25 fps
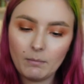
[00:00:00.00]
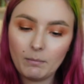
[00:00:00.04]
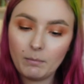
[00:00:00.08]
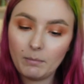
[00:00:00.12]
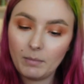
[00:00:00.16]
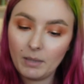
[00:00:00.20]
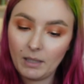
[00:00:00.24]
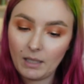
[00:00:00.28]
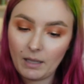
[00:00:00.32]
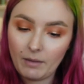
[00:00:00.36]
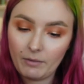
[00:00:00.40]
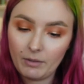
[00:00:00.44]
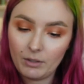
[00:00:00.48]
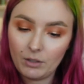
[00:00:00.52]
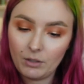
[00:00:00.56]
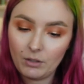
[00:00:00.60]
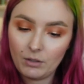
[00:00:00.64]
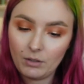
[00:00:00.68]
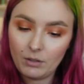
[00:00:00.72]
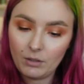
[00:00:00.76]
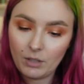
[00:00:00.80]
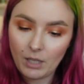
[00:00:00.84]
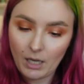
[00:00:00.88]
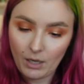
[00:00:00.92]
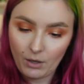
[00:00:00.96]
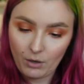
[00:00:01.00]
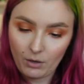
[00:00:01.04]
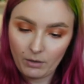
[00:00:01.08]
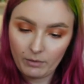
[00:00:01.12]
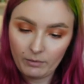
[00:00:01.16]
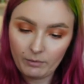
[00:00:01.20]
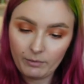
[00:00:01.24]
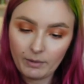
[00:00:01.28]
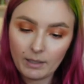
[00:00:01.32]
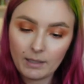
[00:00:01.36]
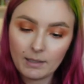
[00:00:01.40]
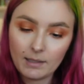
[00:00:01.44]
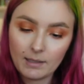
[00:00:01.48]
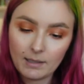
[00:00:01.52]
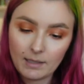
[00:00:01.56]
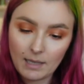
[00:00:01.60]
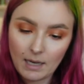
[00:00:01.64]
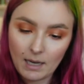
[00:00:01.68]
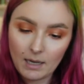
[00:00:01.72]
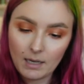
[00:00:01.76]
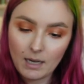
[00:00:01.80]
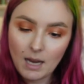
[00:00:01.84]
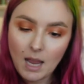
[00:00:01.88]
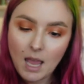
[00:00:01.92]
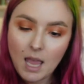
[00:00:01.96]
beloved Chekhov.
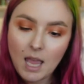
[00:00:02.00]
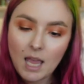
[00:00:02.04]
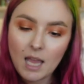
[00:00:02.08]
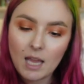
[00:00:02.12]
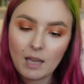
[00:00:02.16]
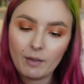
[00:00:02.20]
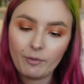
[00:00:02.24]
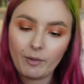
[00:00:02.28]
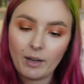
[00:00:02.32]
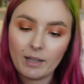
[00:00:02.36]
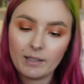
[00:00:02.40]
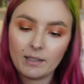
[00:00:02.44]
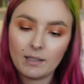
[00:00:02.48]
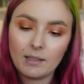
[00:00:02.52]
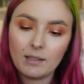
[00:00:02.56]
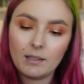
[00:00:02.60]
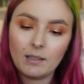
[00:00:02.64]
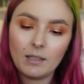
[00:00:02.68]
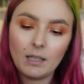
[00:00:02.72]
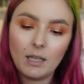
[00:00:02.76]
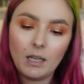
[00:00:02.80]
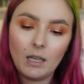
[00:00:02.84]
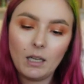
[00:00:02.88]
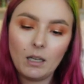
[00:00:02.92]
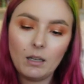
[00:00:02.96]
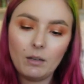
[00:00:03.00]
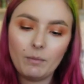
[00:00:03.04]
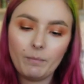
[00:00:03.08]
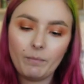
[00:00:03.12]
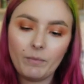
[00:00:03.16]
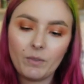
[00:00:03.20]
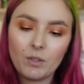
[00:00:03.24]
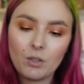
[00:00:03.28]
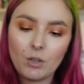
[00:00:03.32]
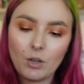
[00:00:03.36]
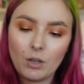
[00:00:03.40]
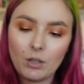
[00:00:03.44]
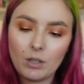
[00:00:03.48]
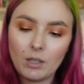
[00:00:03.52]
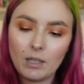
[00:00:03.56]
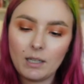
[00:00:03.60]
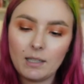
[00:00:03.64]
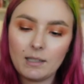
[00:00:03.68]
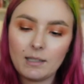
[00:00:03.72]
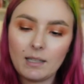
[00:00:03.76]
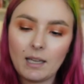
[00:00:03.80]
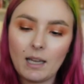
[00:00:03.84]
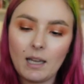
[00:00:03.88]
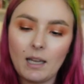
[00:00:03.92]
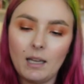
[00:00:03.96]
Instead, he finds a city turned on
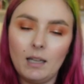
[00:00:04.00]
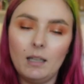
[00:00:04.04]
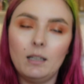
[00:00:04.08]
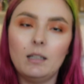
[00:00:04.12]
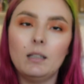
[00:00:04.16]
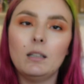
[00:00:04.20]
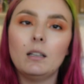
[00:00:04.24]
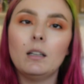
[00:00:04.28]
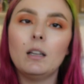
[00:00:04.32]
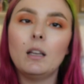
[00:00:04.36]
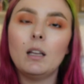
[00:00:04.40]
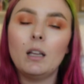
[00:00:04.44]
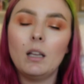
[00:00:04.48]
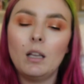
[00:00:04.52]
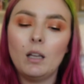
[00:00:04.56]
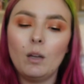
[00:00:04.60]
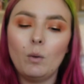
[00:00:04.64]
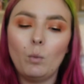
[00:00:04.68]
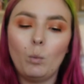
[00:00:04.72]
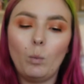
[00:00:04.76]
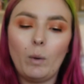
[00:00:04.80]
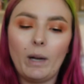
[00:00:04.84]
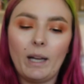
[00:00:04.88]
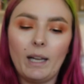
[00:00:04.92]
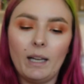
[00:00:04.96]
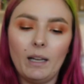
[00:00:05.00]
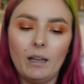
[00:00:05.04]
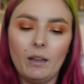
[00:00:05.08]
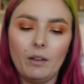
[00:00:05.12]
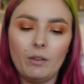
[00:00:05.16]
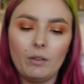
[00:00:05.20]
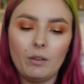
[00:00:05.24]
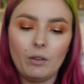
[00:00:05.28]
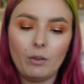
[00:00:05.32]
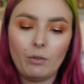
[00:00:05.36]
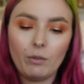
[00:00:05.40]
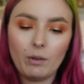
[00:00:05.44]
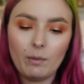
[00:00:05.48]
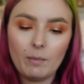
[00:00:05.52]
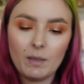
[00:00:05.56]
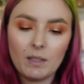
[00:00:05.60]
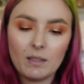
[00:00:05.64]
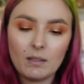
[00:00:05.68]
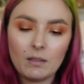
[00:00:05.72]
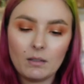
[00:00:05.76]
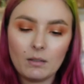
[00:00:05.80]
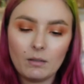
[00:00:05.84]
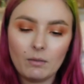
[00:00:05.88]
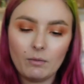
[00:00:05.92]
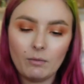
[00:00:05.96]
its head where the
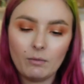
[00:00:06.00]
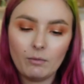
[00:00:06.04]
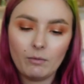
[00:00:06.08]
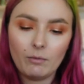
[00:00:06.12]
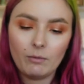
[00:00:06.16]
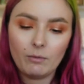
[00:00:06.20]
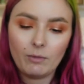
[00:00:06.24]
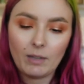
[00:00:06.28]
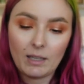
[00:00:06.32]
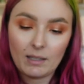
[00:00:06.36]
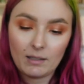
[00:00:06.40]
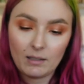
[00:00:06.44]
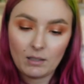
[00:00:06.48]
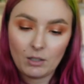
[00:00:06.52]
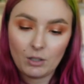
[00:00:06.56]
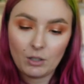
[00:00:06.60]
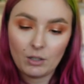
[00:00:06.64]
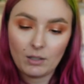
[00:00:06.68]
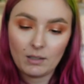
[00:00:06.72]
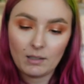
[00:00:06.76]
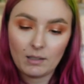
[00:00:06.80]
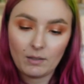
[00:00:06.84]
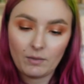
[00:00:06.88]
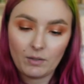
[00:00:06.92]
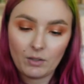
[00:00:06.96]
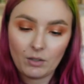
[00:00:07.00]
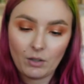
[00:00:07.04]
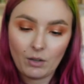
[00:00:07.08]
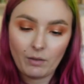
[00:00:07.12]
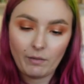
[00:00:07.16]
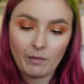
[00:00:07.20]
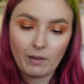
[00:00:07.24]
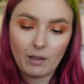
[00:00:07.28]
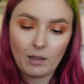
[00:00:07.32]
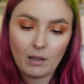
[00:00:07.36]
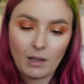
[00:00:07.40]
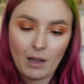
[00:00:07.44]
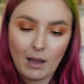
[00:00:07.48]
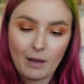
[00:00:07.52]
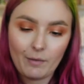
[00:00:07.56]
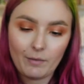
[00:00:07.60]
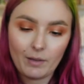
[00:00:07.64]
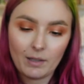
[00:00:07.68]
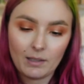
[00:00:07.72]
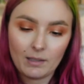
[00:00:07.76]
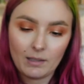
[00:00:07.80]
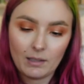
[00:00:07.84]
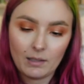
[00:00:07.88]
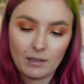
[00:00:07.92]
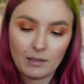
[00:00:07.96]
grimmest vestiges of Soviet life
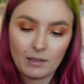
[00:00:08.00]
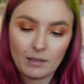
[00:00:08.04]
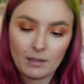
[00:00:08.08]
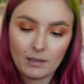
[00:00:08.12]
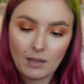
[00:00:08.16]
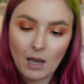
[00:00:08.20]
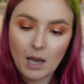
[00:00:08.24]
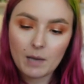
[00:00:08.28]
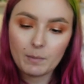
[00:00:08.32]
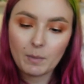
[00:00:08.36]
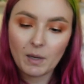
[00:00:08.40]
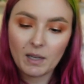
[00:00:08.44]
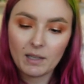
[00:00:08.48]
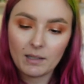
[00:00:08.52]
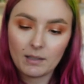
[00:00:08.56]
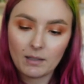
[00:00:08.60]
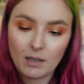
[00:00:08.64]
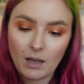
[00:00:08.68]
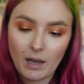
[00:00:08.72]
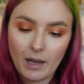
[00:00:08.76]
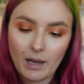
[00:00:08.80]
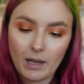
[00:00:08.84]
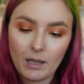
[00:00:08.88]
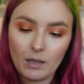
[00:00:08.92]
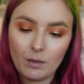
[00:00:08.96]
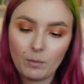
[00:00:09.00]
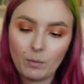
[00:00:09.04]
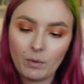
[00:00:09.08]
exist side by side